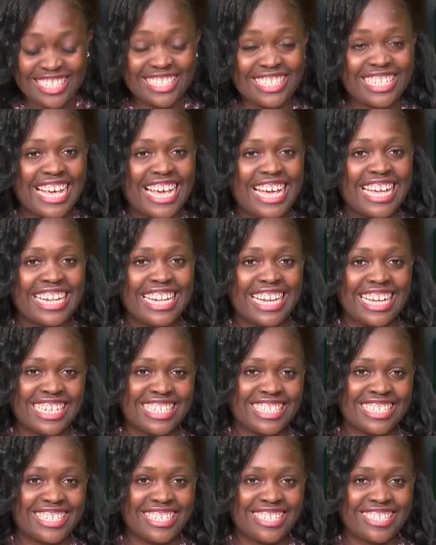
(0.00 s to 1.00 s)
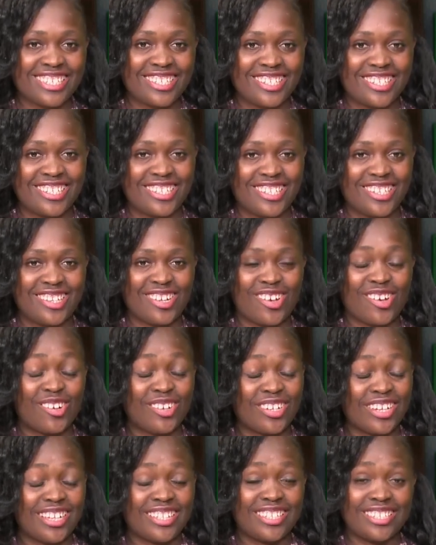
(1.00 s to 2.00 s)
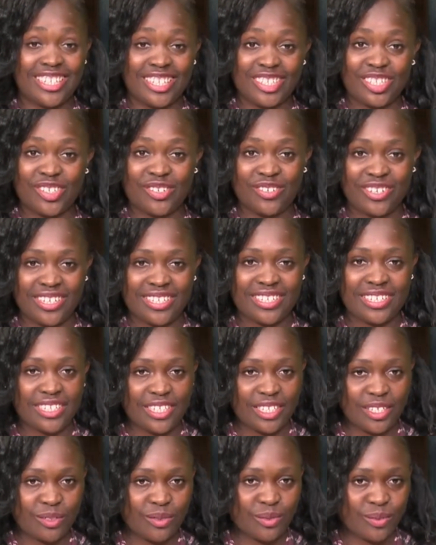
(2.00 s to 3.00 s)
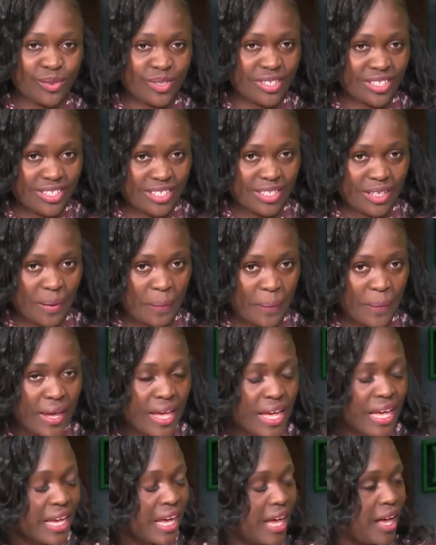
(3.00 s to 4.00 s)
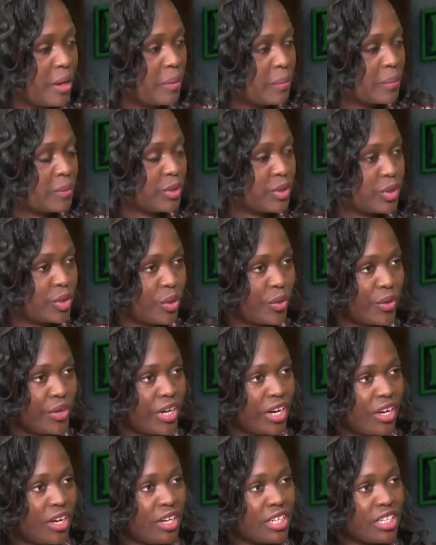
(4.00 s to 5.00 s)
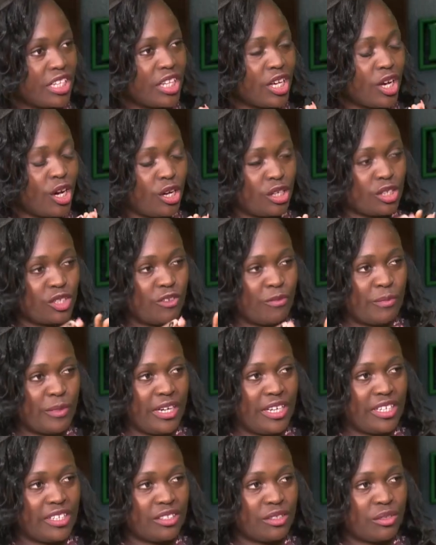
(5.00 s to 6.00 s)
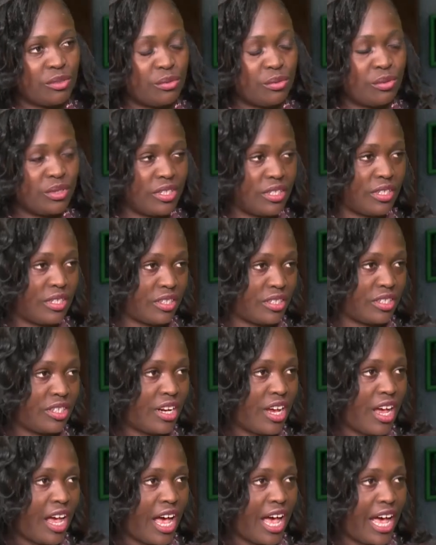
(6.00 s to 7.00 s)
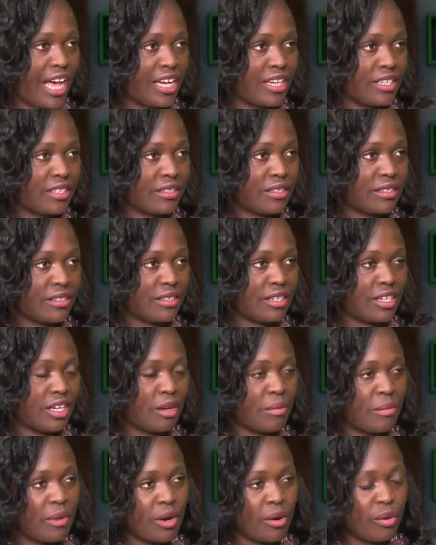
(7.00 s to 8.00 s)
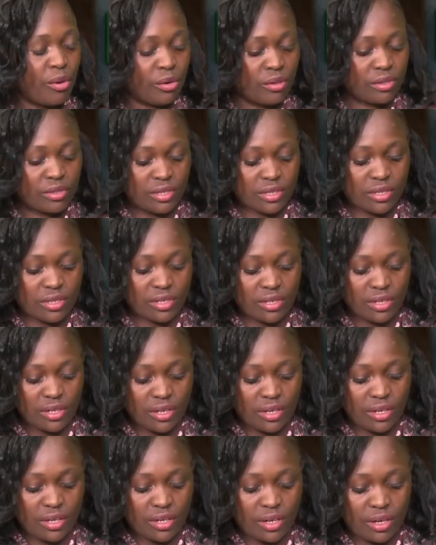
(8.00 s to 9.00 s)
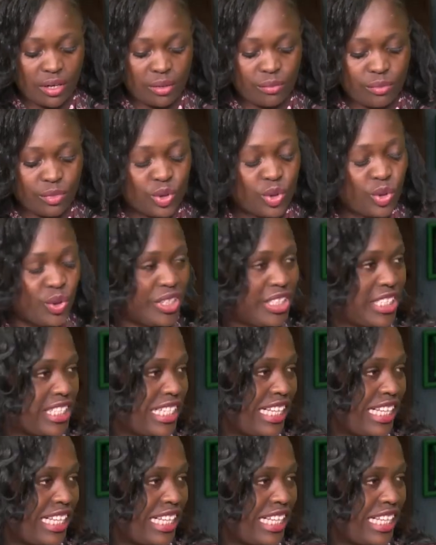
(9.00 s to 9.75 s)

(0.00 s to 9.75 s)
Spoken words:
is negligence under the Nigerian legal system. In the course of my research, I came across joint